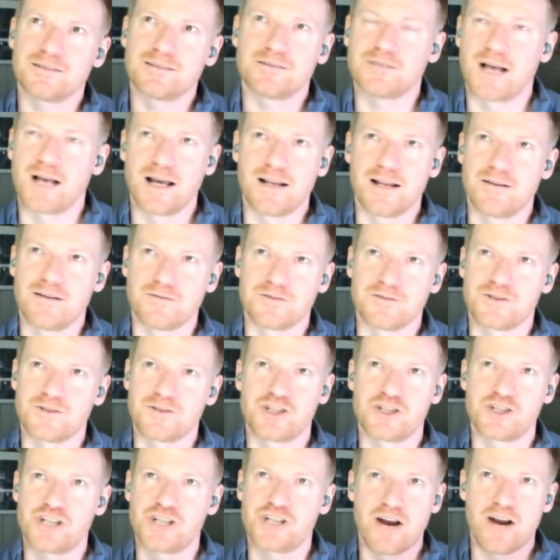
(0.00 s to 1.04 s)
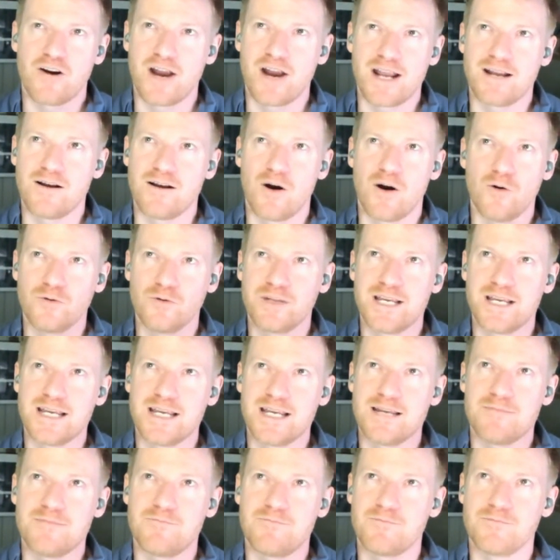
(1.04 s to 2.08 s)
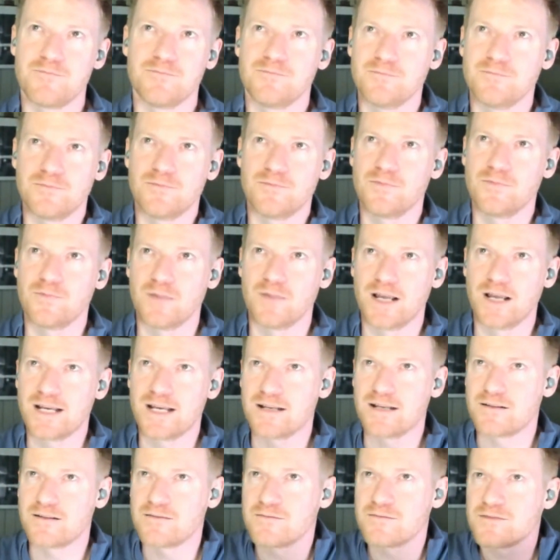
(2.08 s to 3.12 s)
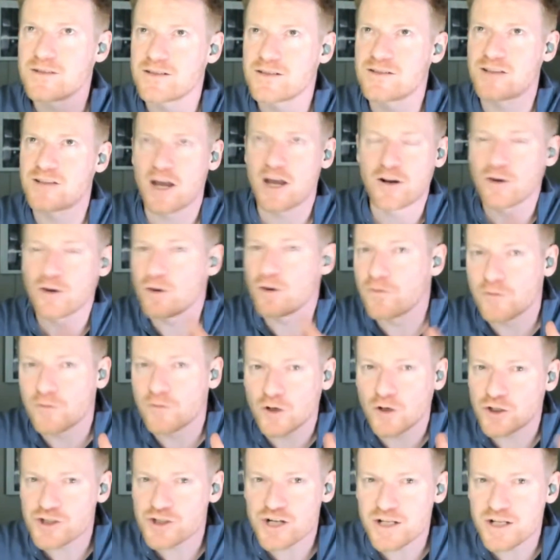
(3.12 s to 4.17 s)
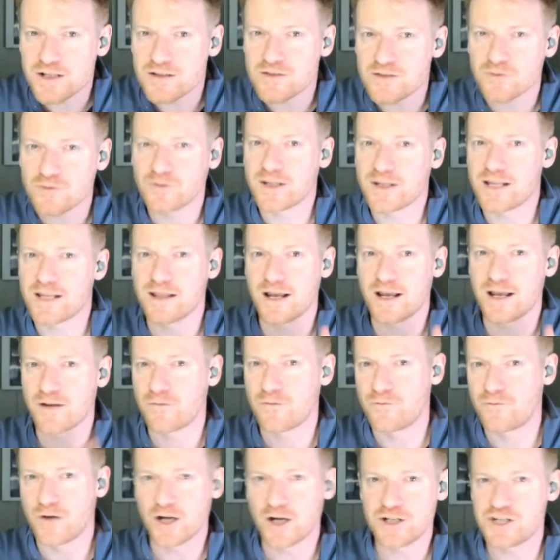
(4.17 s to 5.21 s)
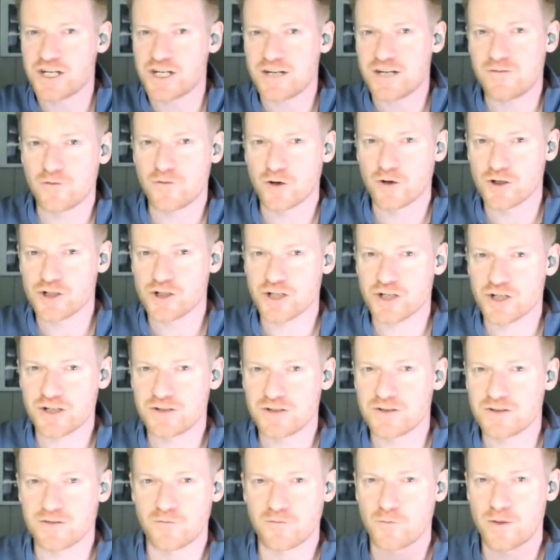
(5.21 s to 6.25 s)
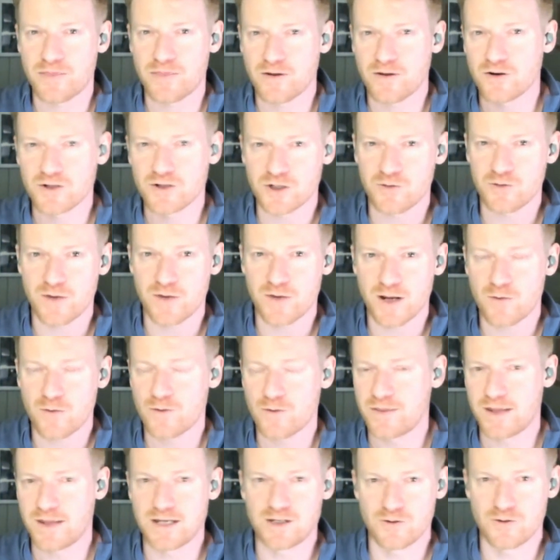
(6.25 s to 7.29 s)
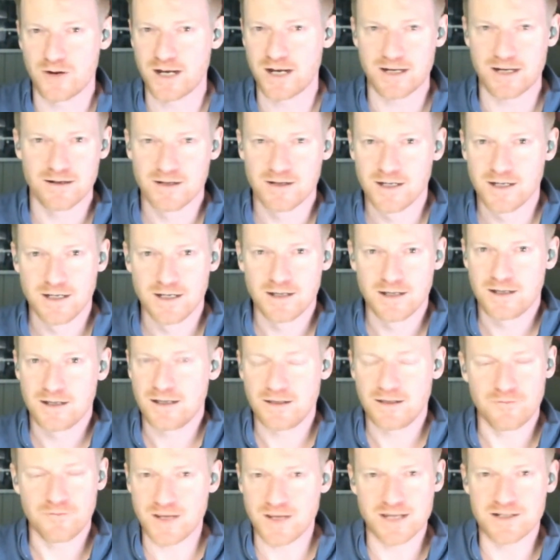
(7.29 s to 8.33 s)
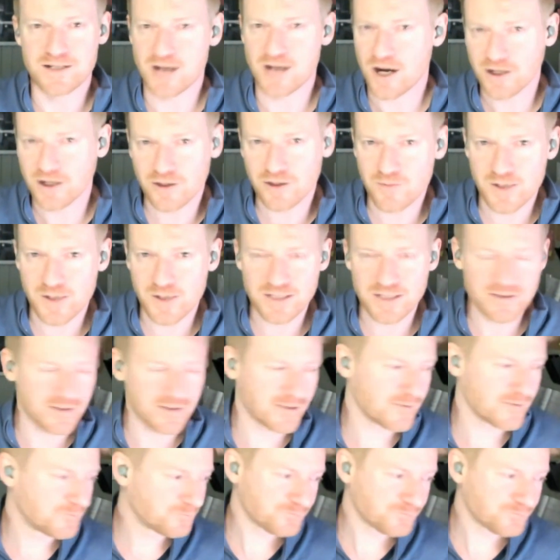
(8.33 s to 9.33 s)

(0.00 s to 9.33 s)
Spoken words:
I don't sharing only like subtle versions, only like fudgy versions of what they're doing when they do it via documents.